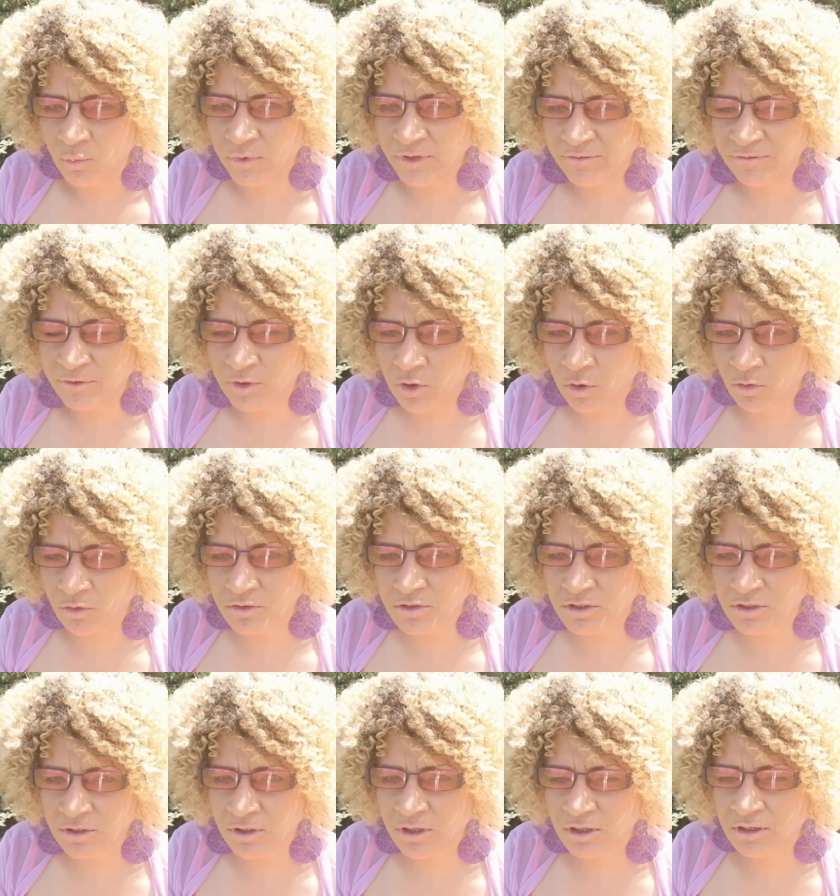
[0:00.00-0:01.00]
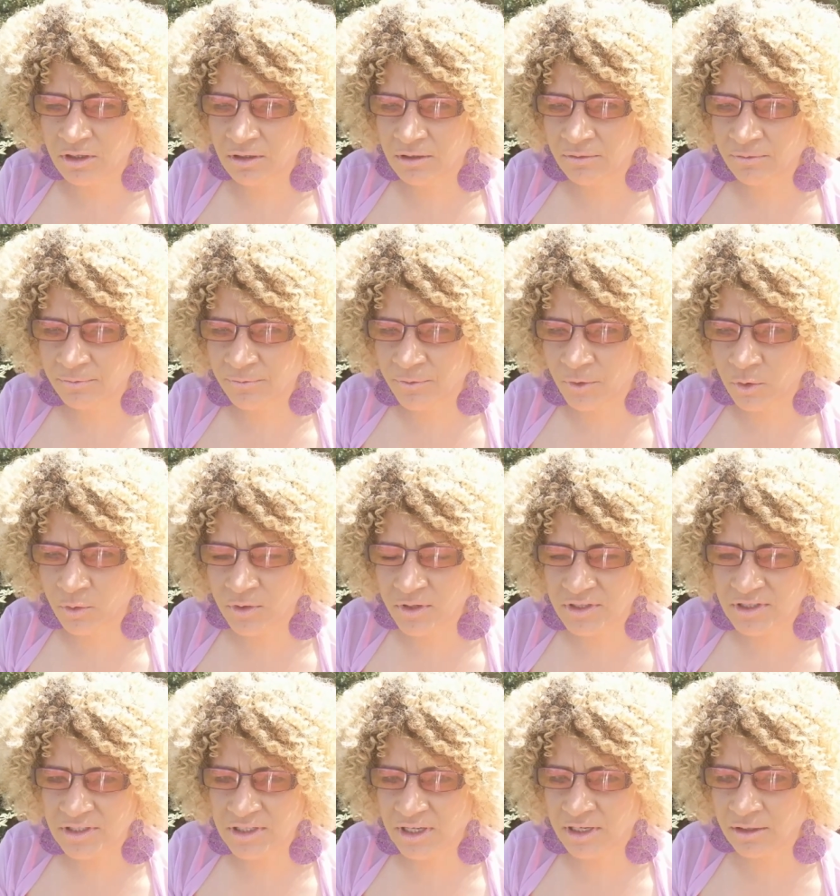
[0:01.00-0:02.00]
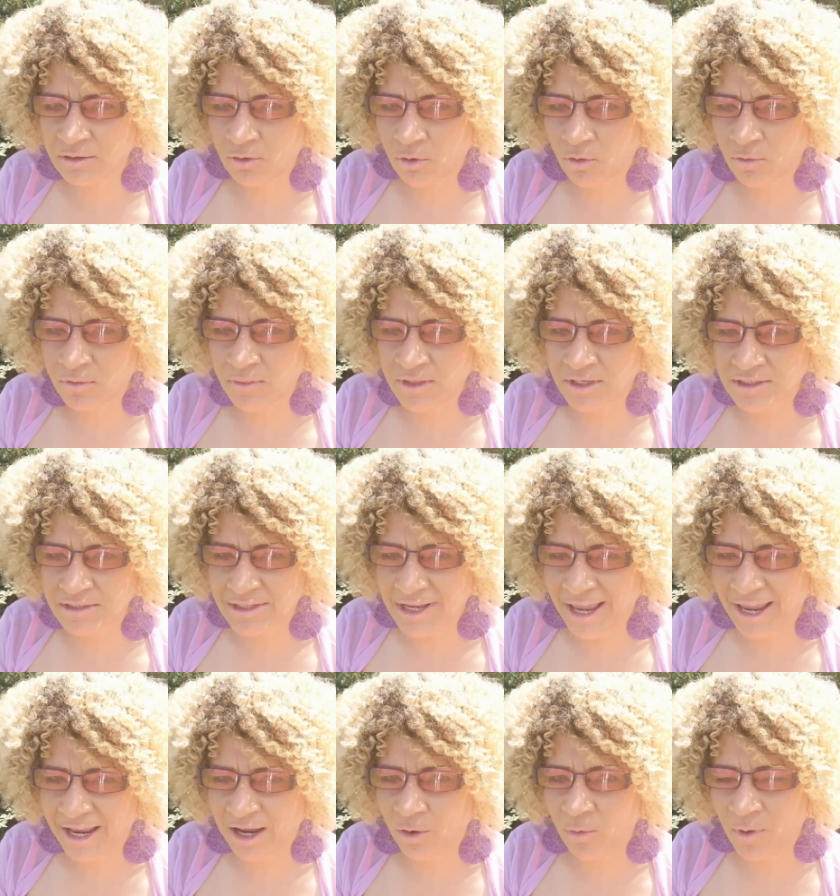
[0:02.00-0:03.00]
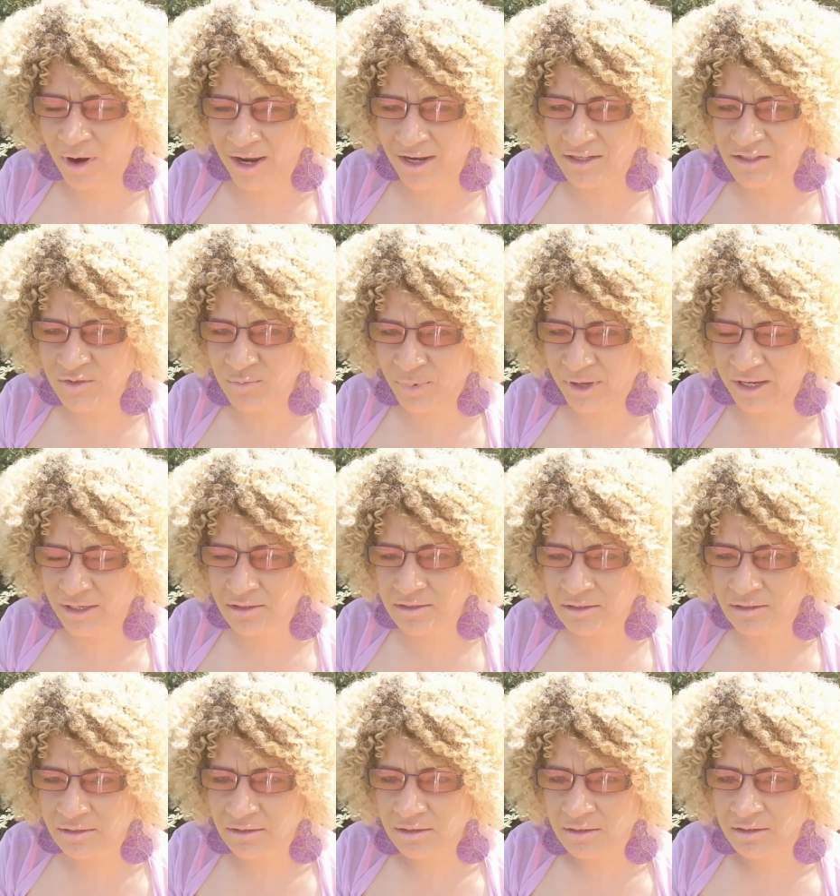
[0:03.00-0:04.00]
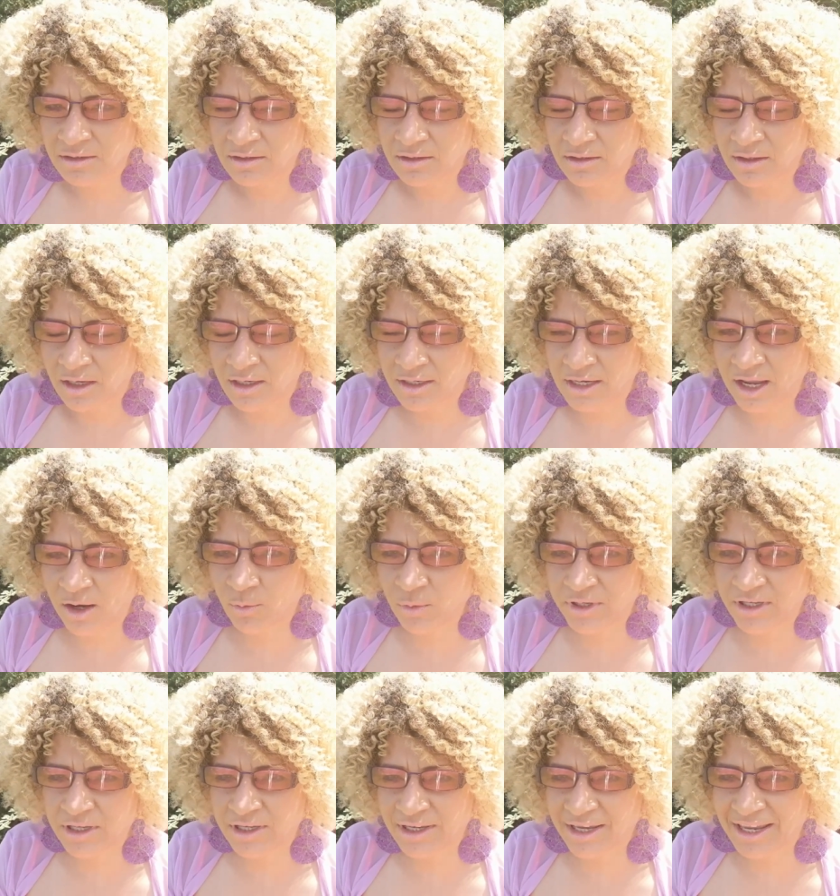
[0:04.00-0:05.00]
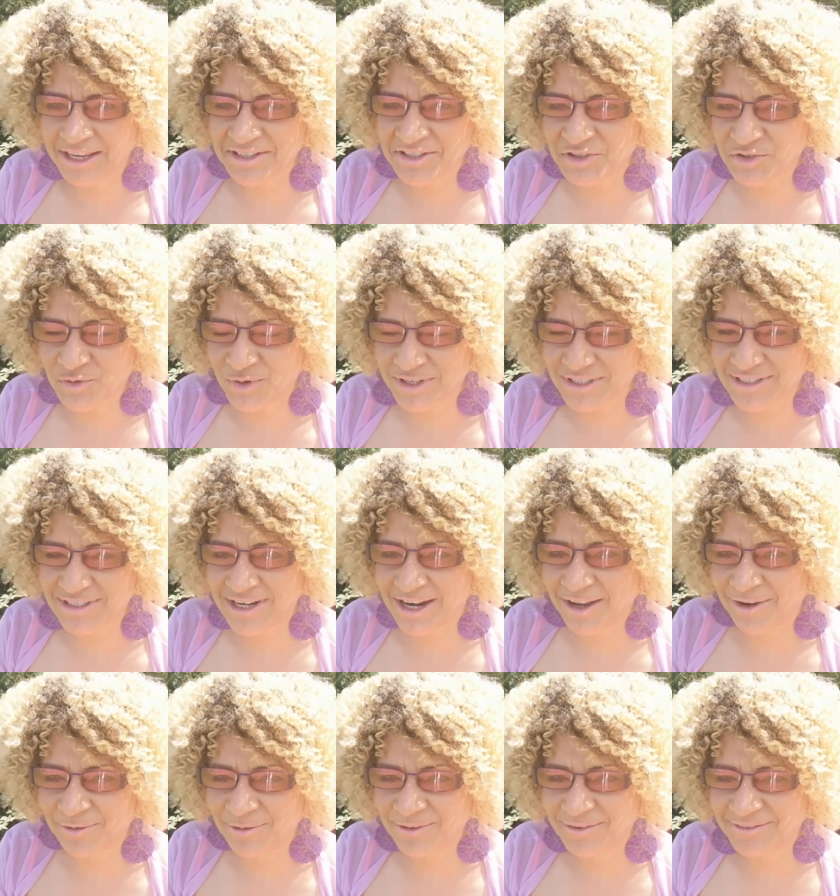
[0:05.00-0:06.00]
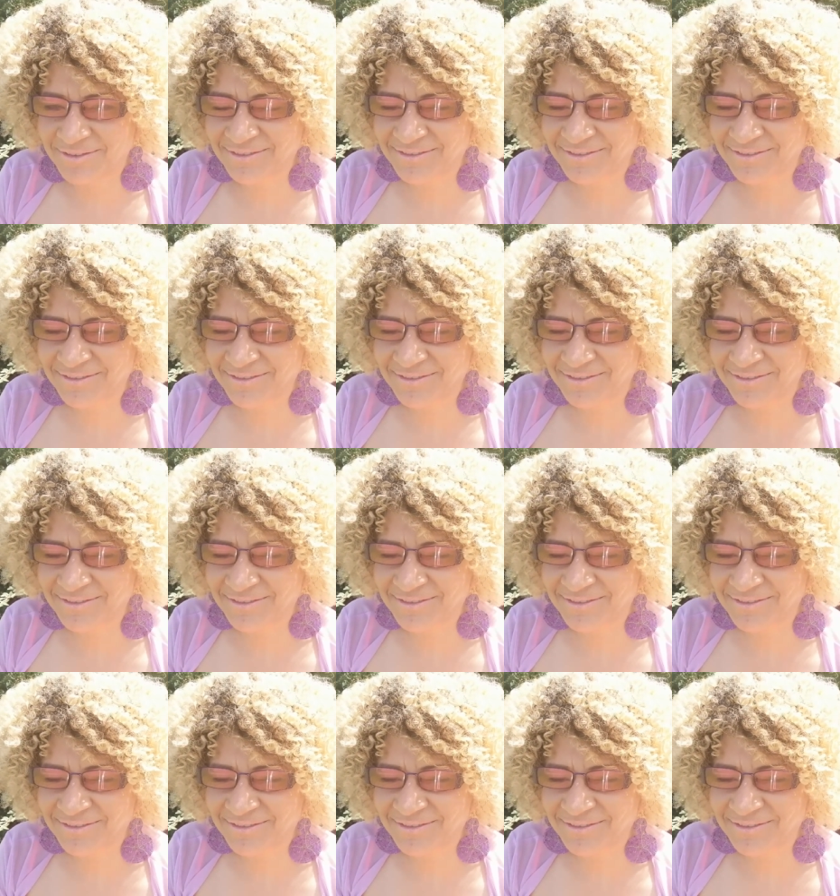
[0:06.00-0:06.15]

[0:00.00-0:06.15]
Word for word: we've got to focus in on this how aspect and how we can get stressed out.